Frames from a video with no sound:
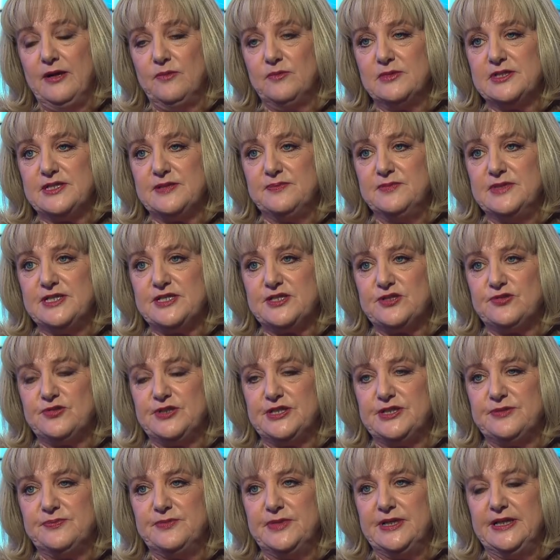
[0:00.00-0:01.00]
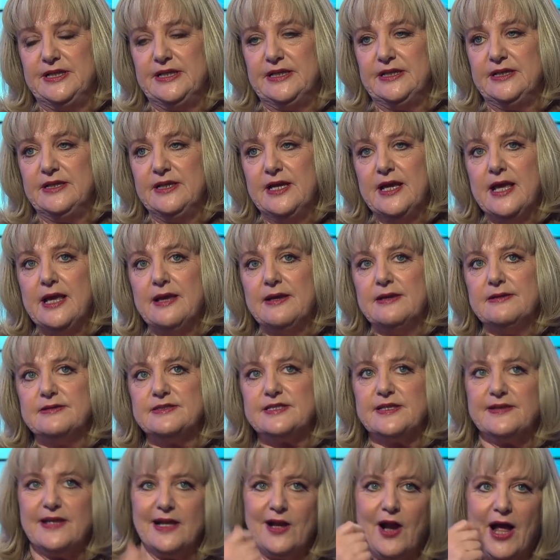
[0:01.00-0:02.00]
It was a mystery to me.
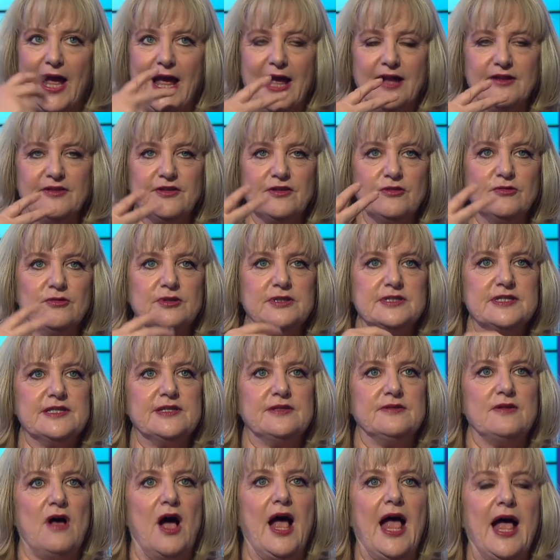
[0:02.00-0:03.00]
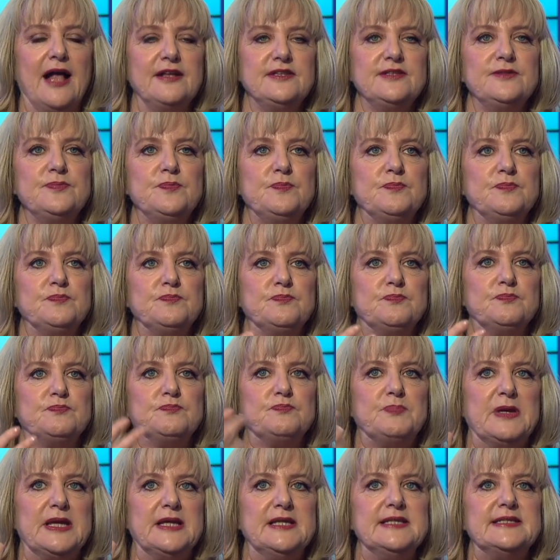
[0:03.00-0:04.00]
So then I had to look as... I had to
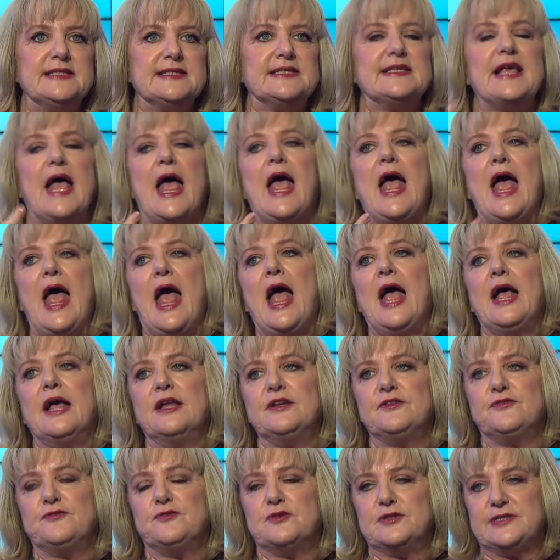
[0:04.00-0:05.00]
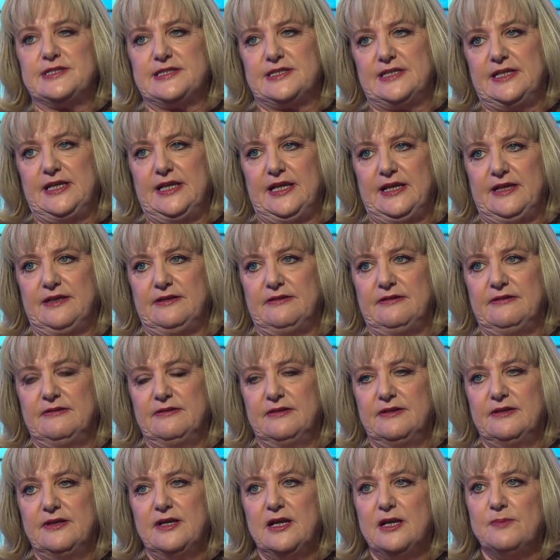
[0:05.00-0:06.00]
be sad for a scene.
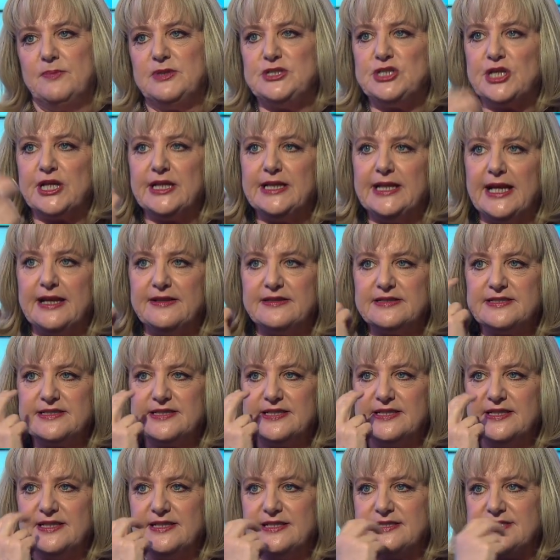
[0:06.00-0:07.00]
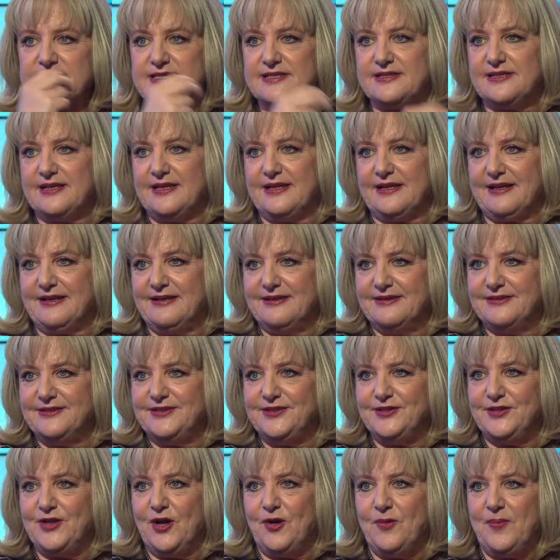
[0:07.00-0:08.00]
Ooh. But you can get the tear stick. Ooh.
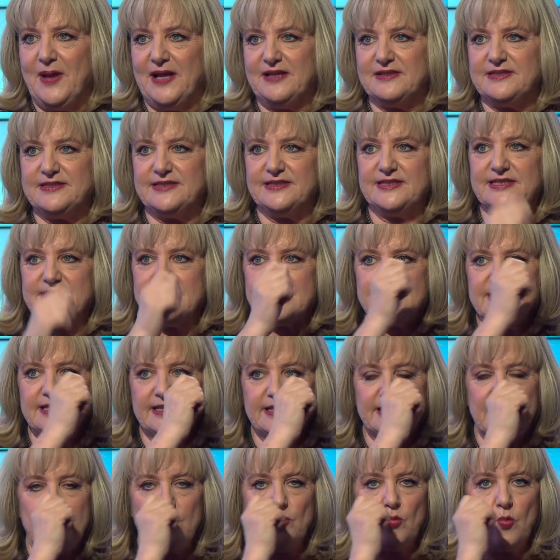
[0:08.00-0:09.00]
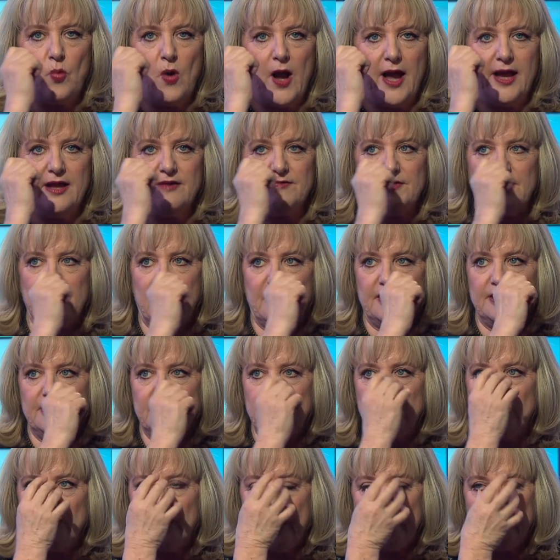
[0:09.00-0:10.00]
You know about the tear stick? They crying wave it under
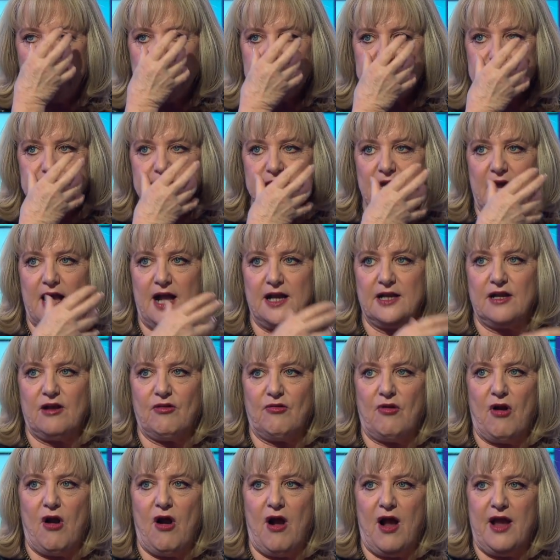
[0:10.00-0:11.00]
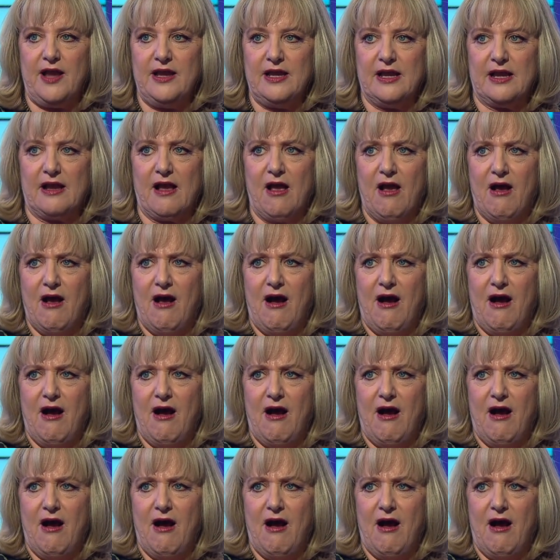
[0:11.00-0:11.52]
you and you start crying.